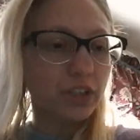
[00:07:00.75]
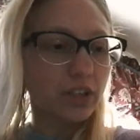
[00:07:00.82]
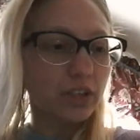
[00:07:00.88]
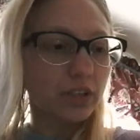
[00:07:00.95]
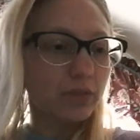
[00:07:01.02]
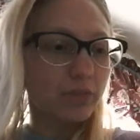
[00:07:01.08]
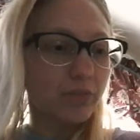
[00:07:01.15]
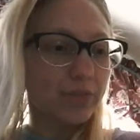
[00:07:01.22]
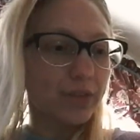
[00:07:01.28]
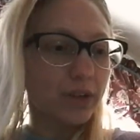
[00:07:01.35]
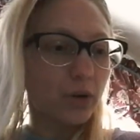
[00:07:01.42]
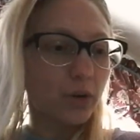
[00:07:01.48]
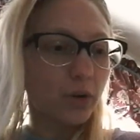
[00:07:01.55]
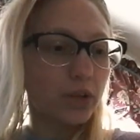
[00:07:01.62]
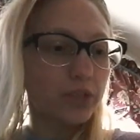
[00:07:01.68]
the
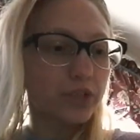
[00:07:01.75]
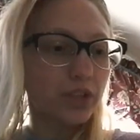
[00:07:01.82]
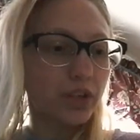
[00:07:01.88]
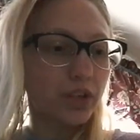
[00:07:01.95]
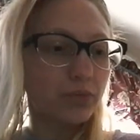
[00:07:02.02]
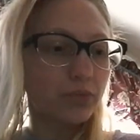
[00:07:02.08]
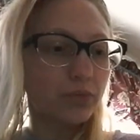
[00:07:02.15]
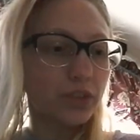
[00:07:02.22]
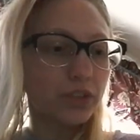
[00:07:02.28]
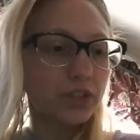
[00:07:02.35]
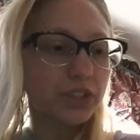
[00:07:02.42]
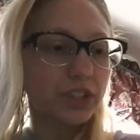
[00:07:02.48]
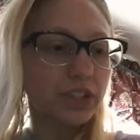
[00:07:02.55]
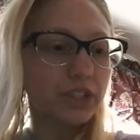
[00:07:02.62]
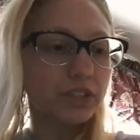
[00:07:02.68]
court of
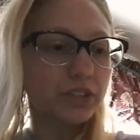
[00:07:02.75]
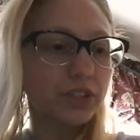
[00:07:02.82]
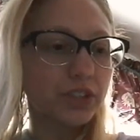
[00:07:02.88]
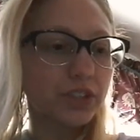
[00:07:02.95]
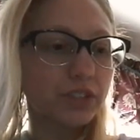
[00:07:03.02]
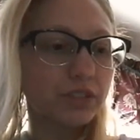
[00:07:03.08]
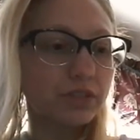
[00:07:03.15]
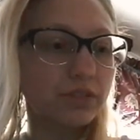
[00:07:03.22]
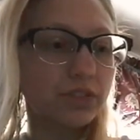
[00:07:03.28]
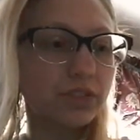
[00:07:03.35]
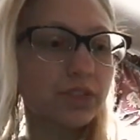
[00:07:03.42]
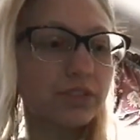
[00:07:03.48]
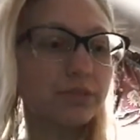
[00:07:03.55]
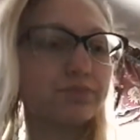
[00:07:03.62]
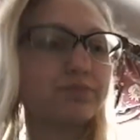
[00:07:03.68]
first
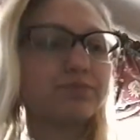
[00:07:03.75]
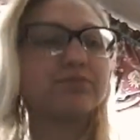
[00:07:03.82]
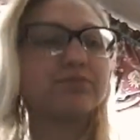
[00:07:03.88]
instance.